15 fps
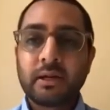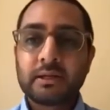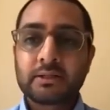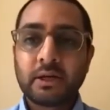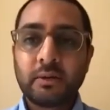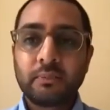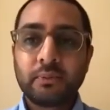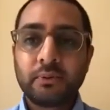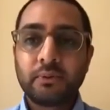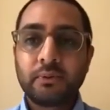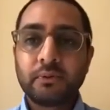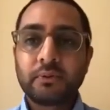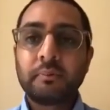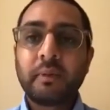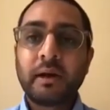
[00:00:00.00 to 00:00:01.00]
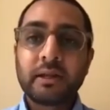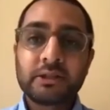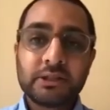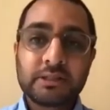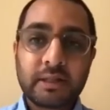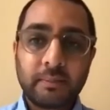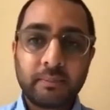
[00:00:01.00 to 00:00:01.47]
example, the
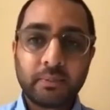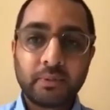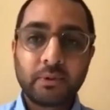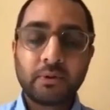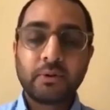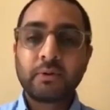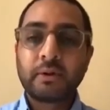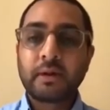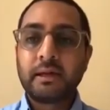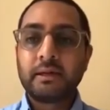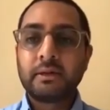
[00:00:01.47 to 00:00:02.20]
Balaji Temple in